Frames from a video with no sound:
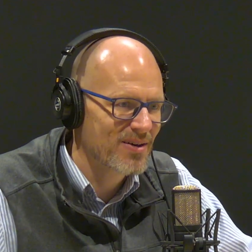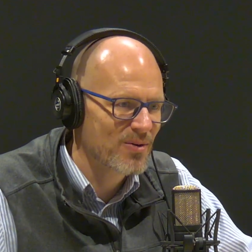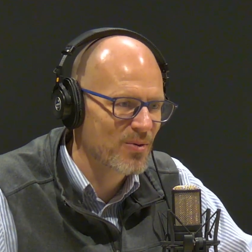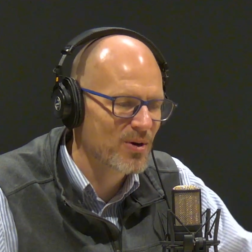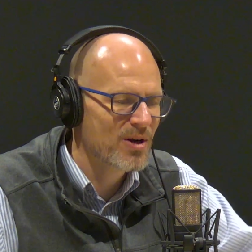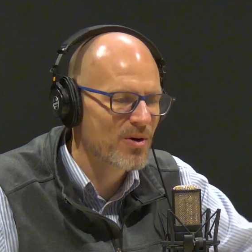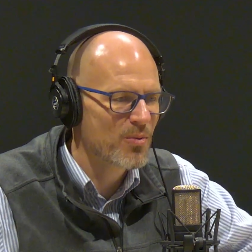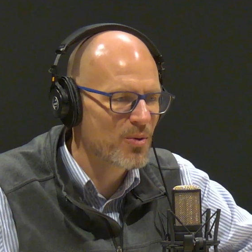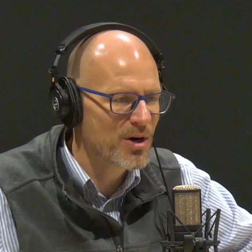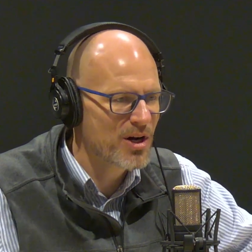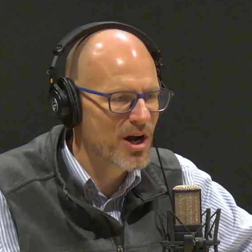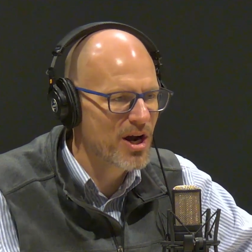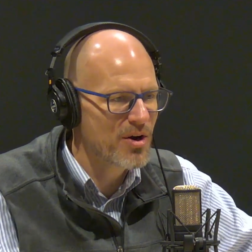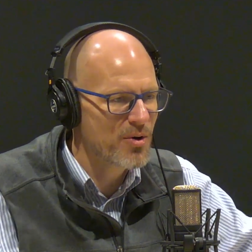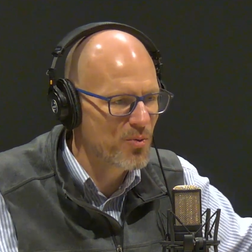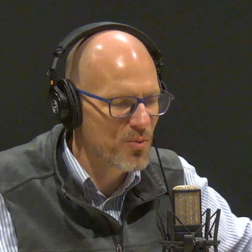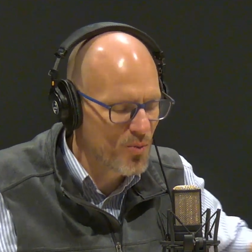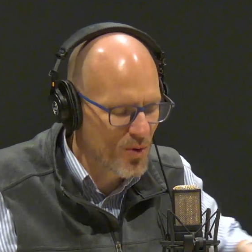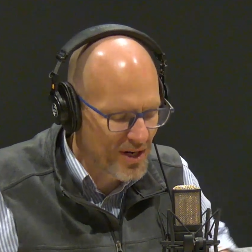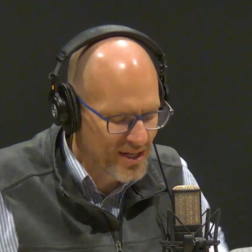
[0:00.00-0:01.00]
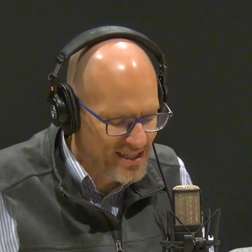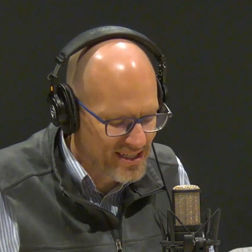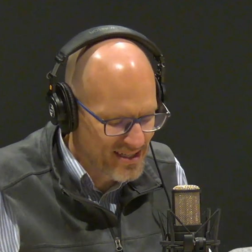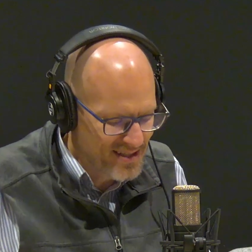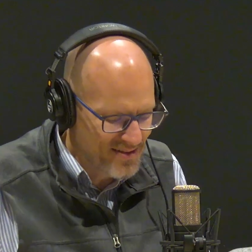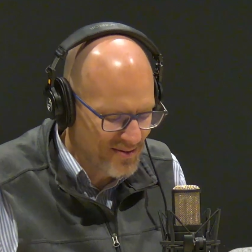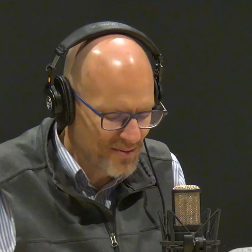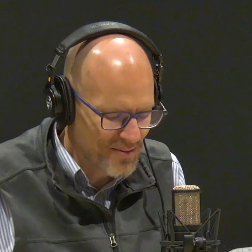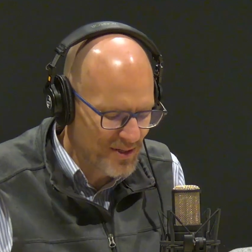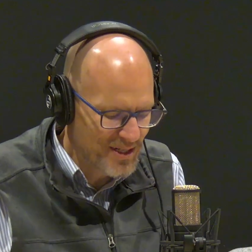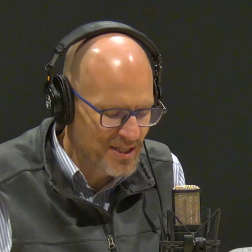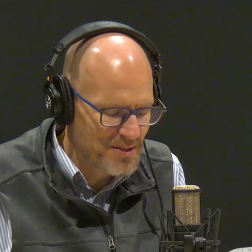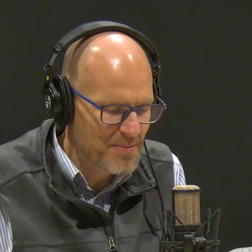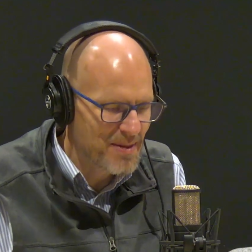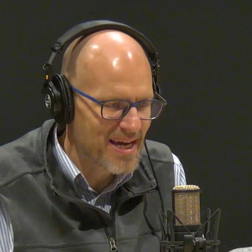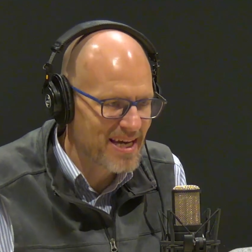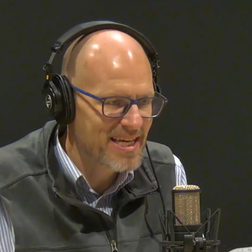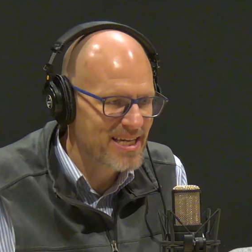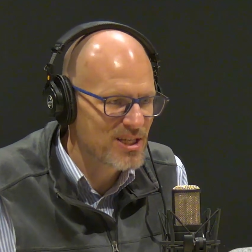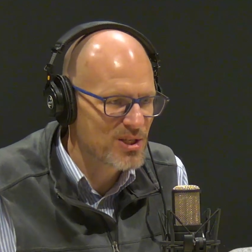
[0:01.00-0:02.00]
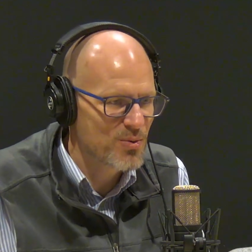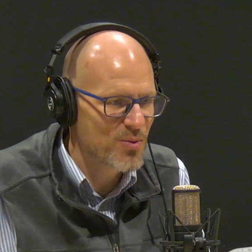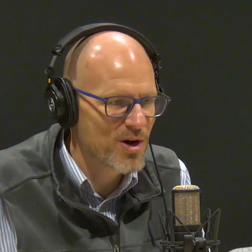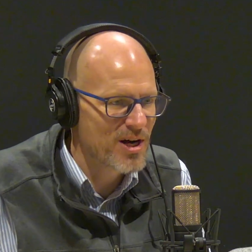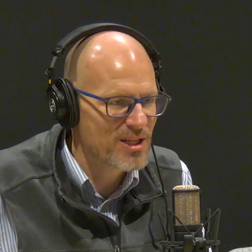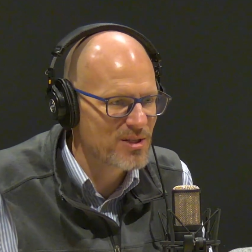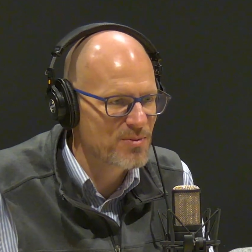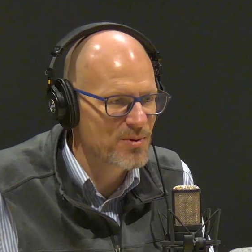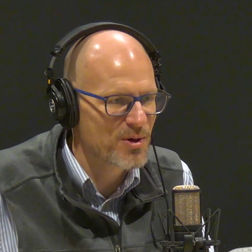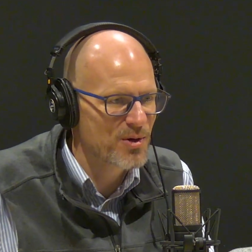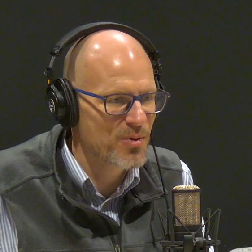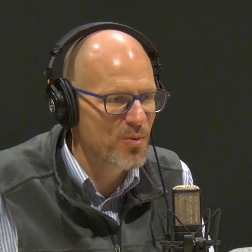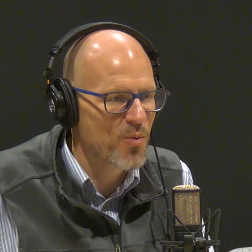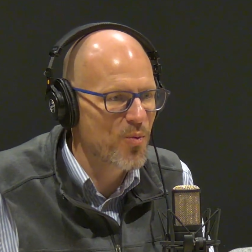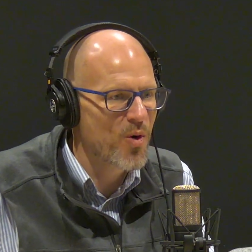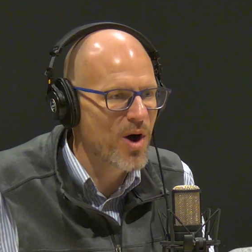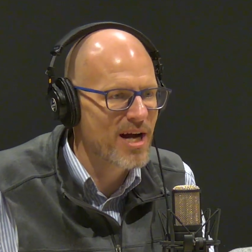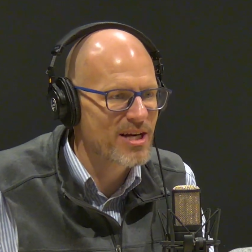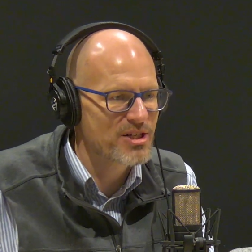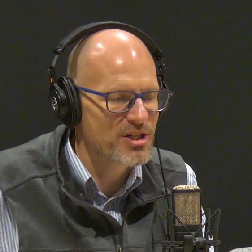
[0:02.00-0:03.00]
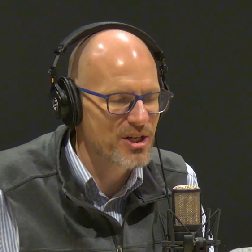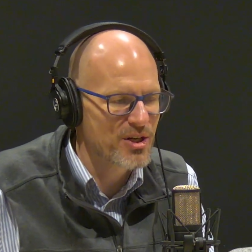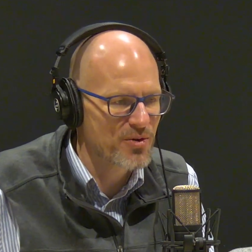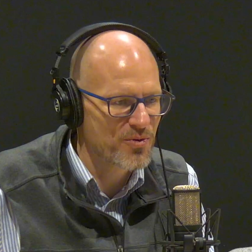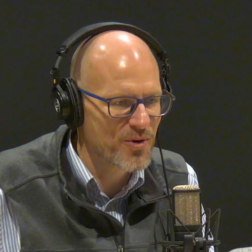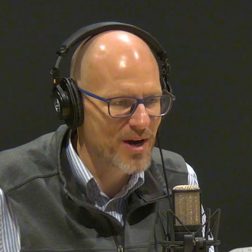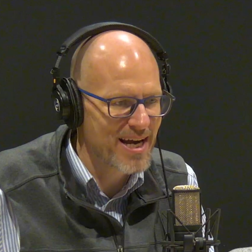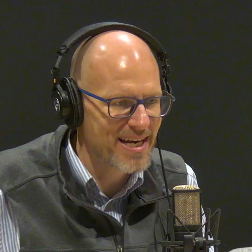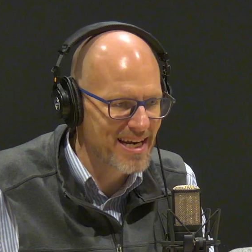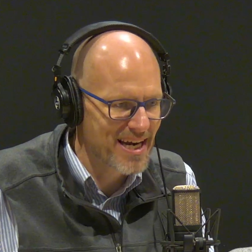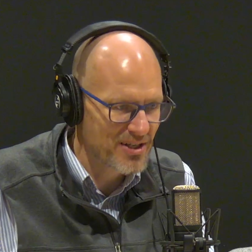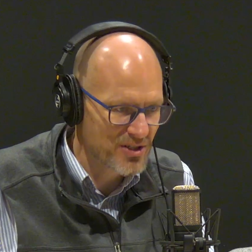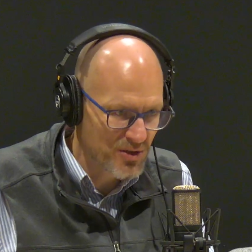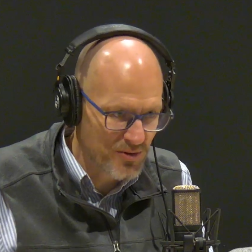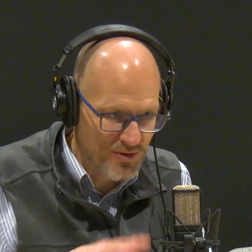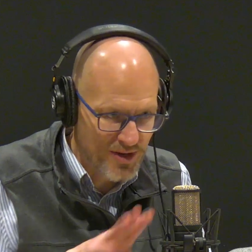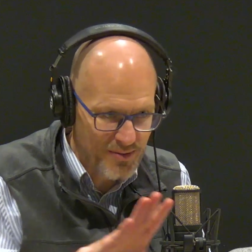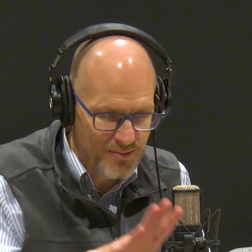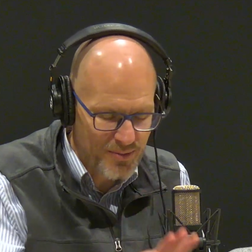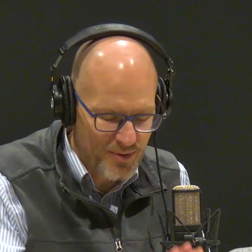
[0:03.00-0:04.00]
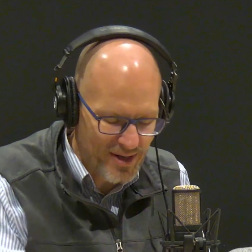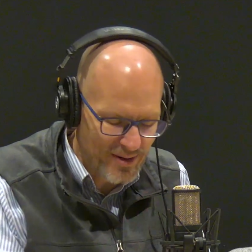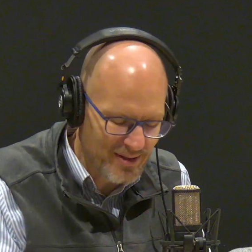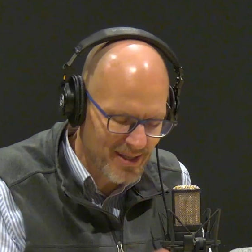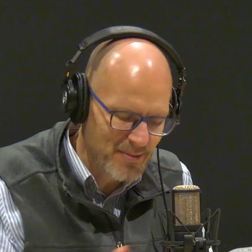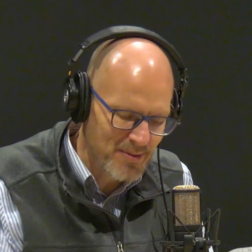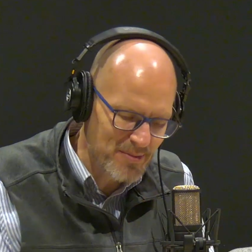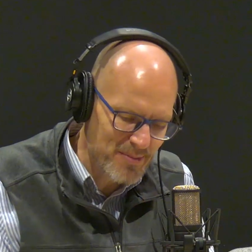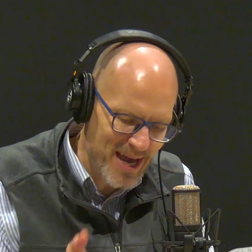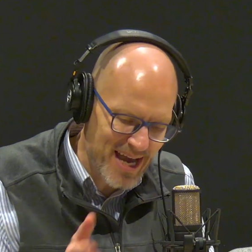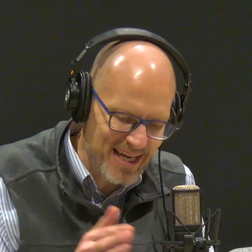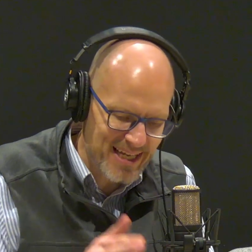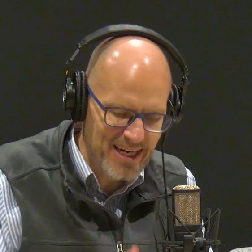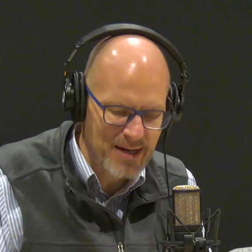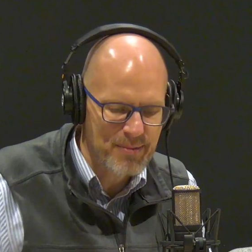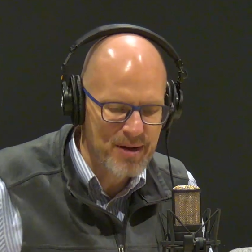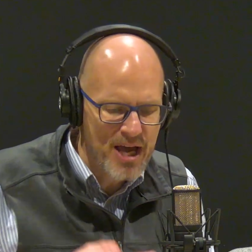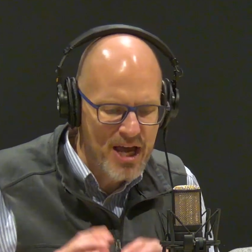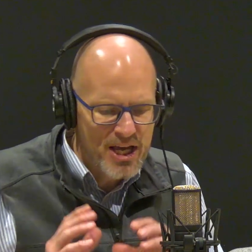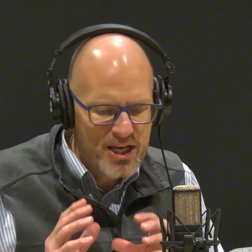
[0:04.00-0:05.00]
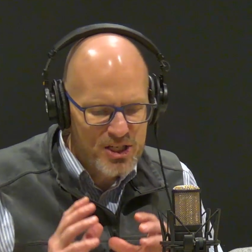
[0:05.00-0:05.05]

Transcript: What what are what is what is Becky Swansburg watching right now? So well, let me back it up.